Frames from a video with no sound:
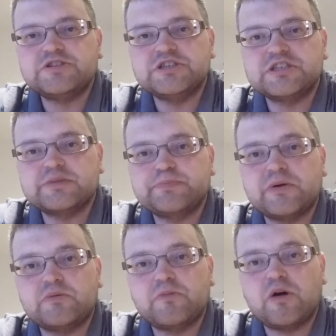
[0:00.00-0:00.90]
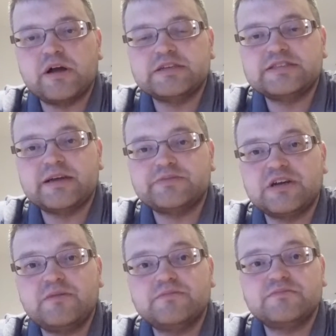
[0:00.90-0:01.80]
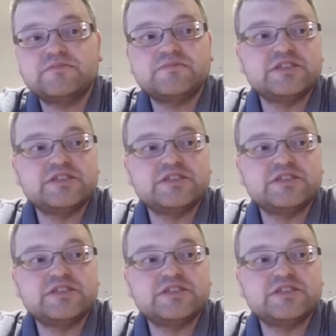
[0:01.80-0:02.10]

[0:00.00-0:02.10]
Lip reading: just to build my steps up.